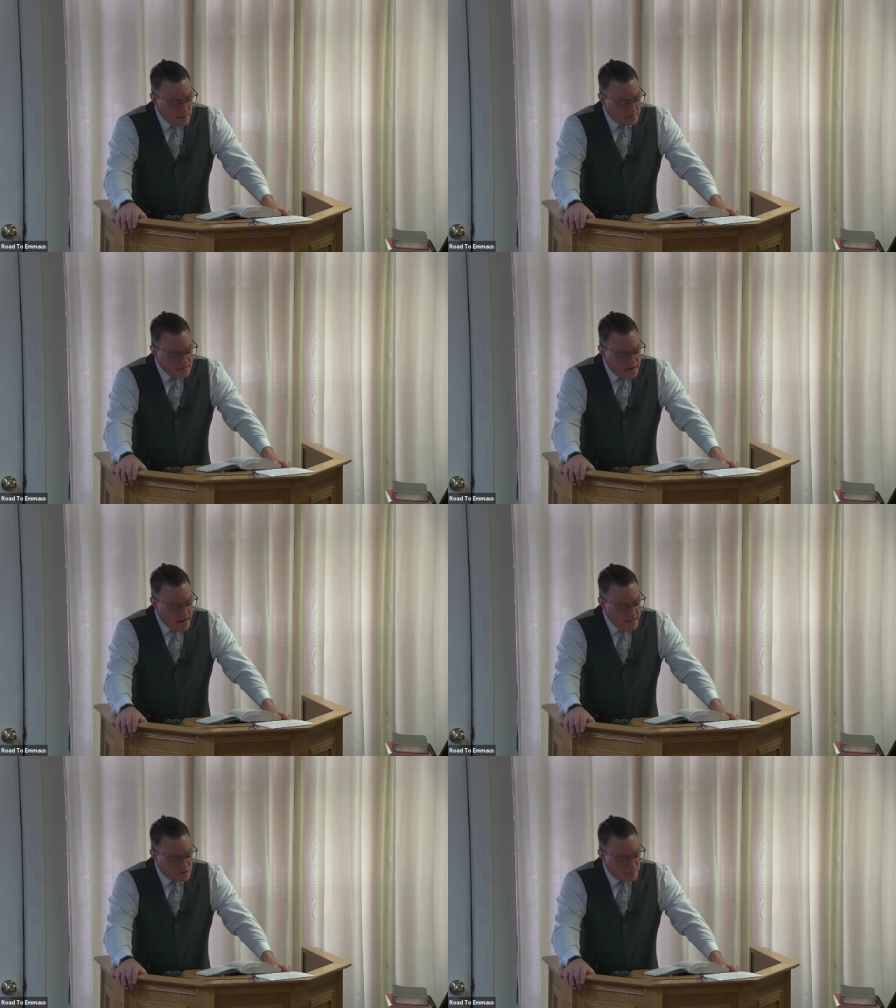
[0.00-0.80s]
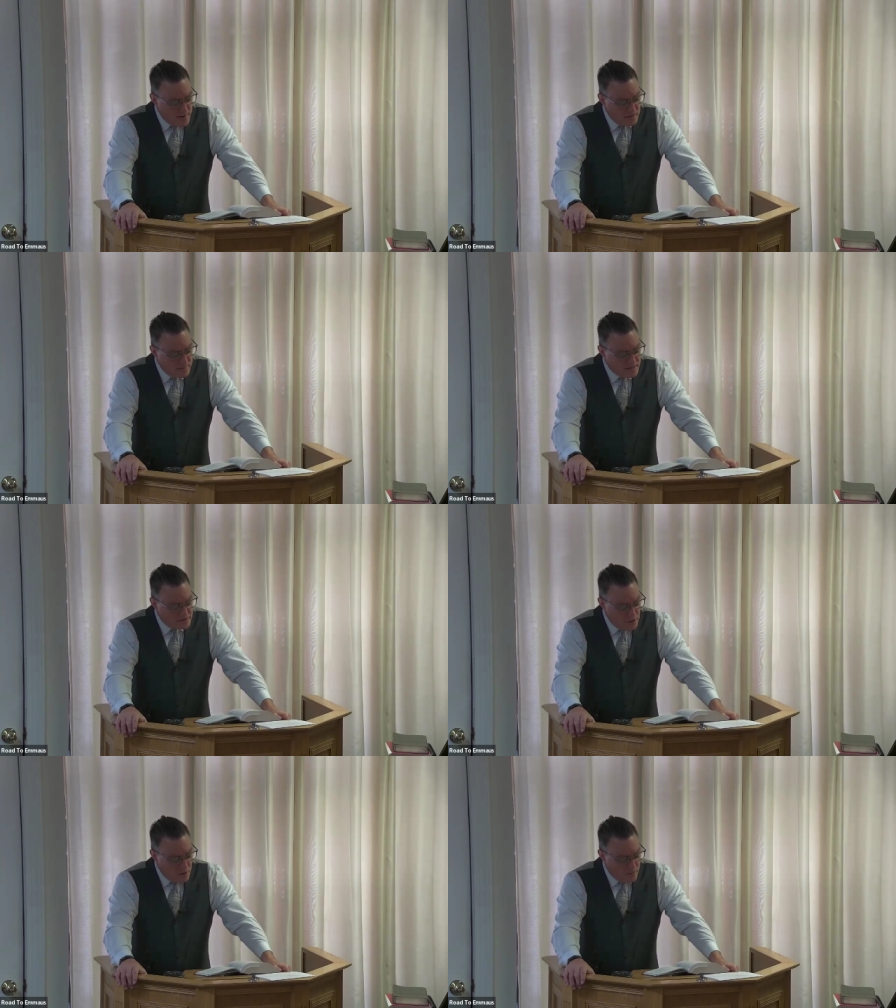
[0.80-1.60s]
that the aged men be
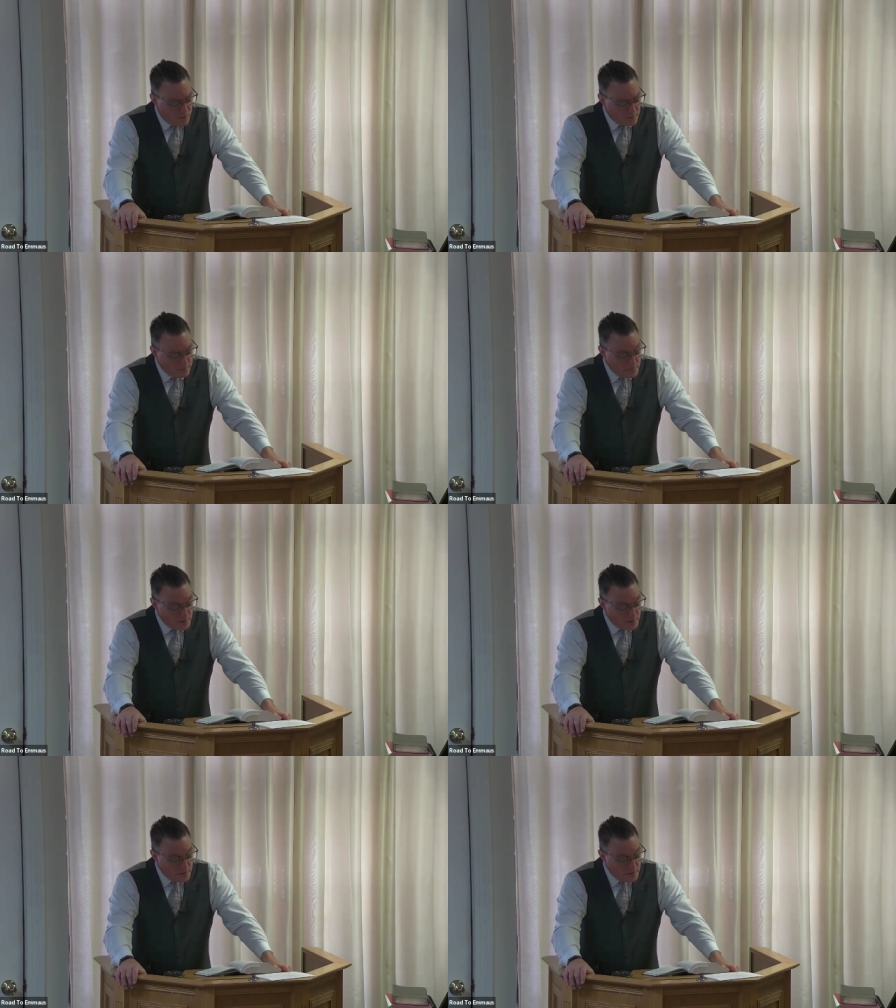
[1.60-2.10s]
sober,